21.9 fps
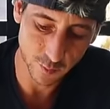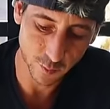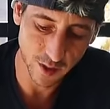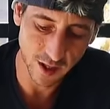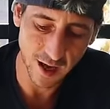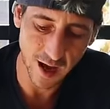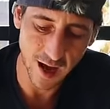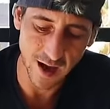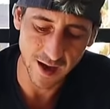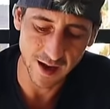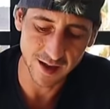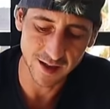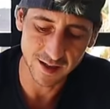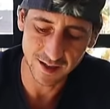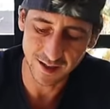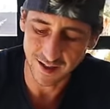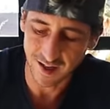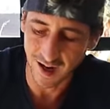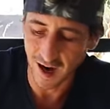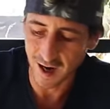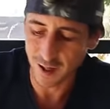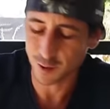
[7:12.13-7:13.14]
We got it.
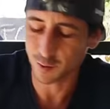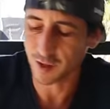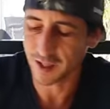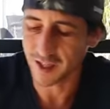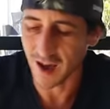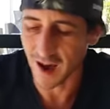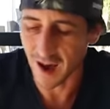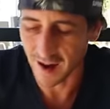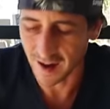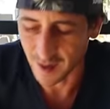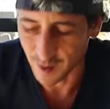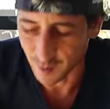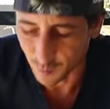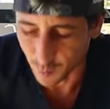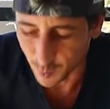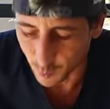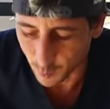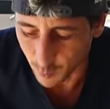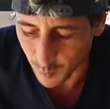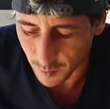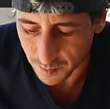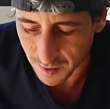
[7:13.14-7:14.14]
Guys, we got it.
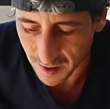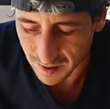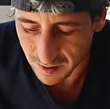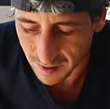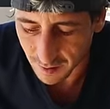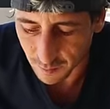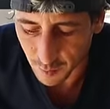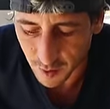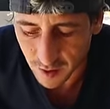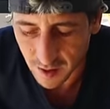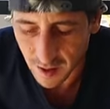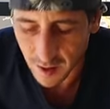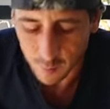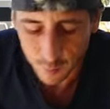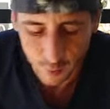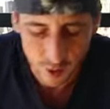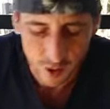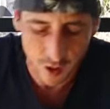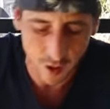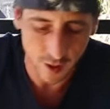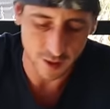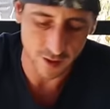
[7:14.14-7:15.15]
We're whooping. We're not.
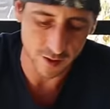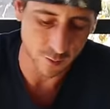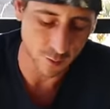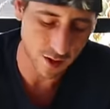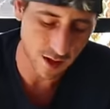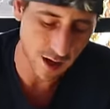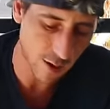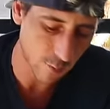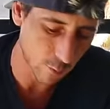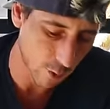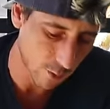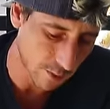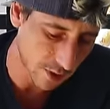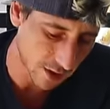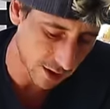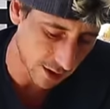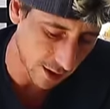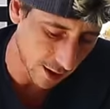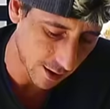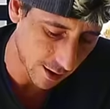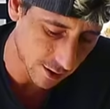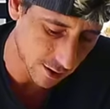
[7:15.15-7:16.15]
We're good. We're not
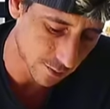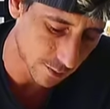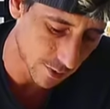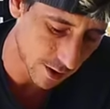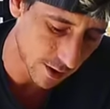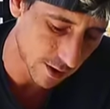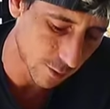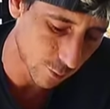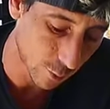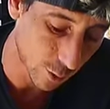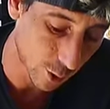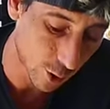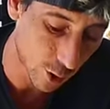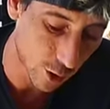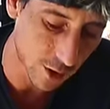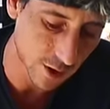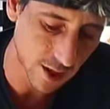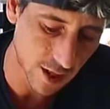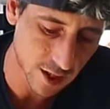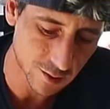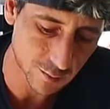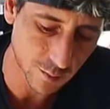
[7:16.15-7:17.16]
whooping the odds, but we're
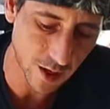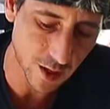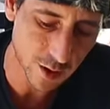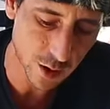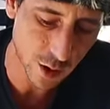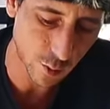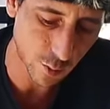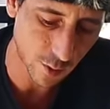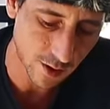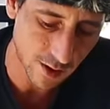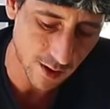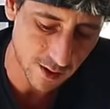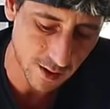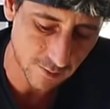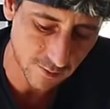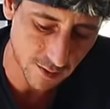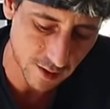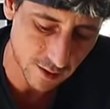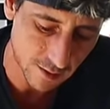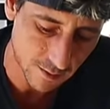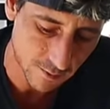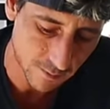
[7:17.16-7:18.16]
good. Especially, we're not
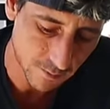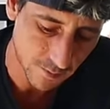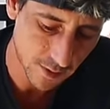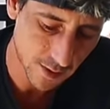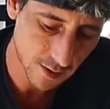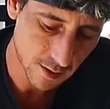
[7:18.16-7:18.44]
even.